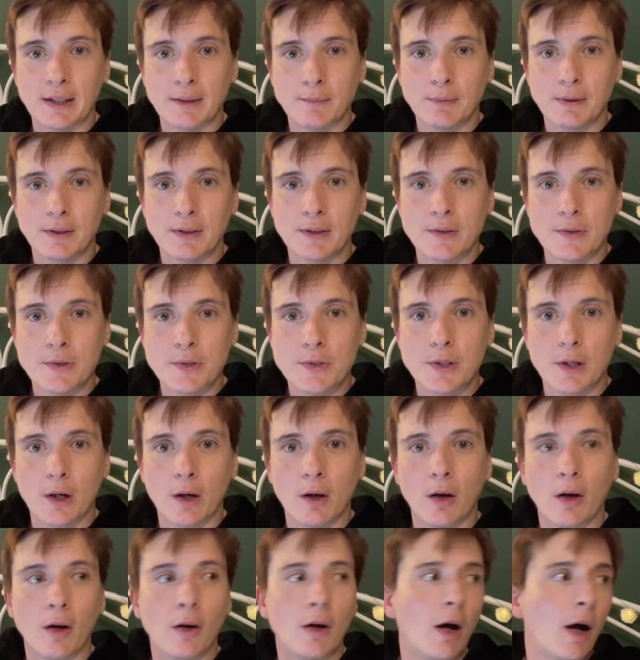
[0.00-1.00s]
because
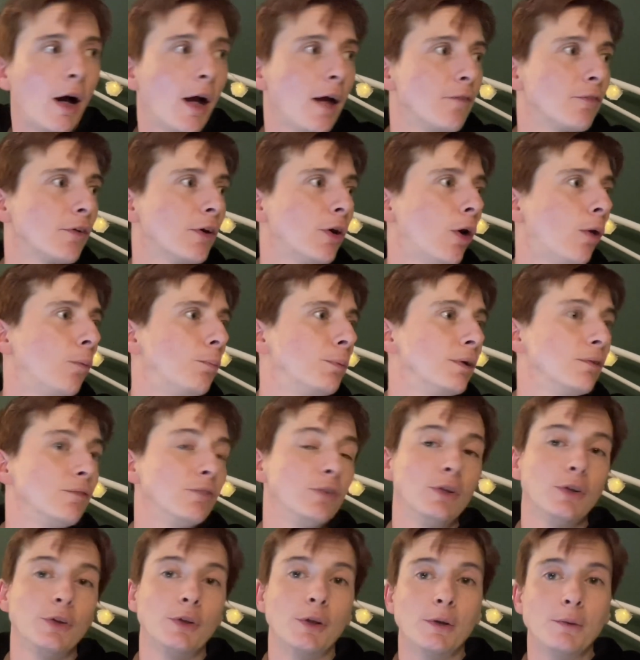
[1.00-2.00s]
I have a copy of
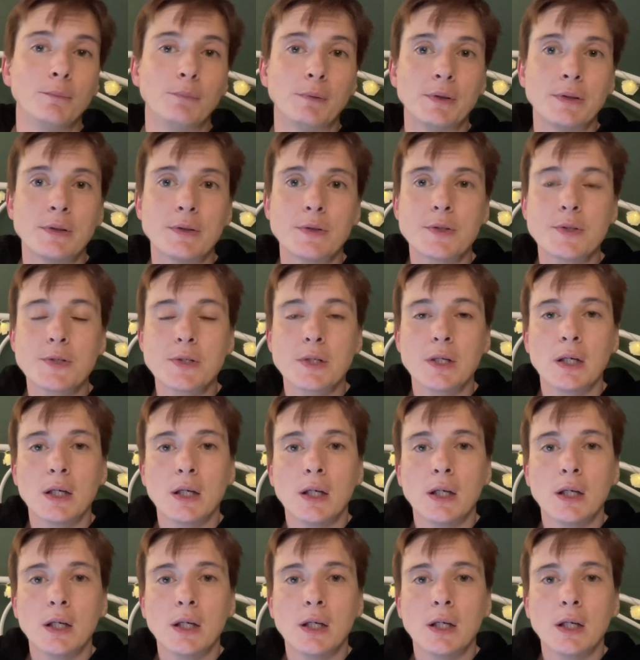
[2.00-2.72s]
Good Omens,